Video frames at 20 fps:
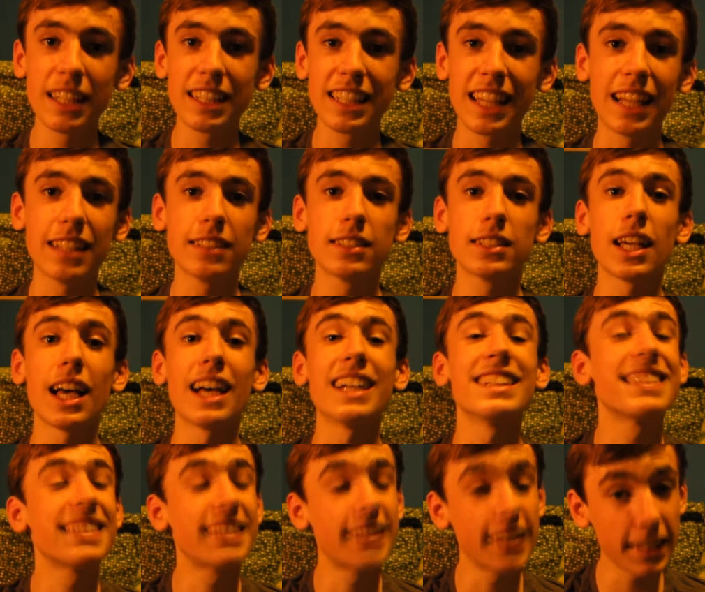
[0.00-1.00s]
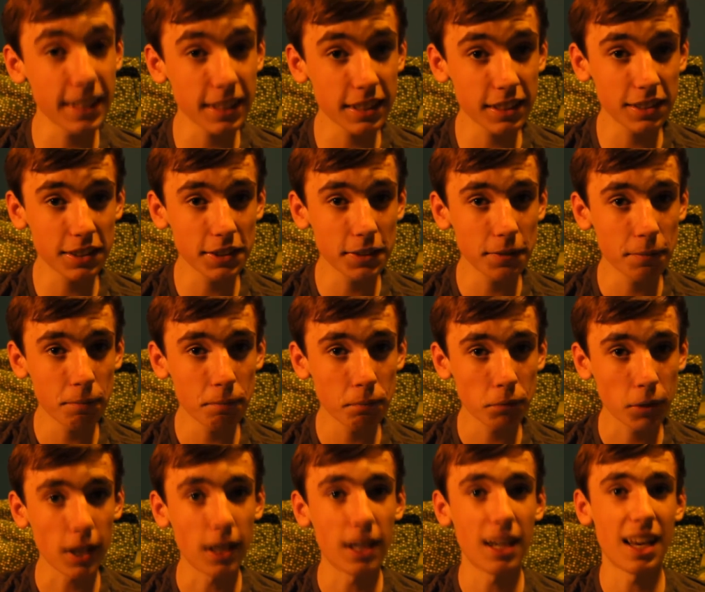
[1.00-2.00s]
gets a 6
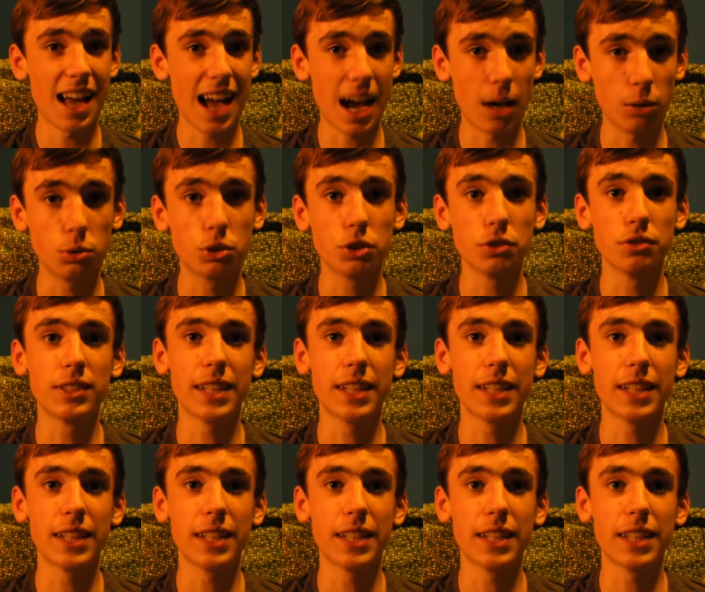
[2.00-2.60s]
out of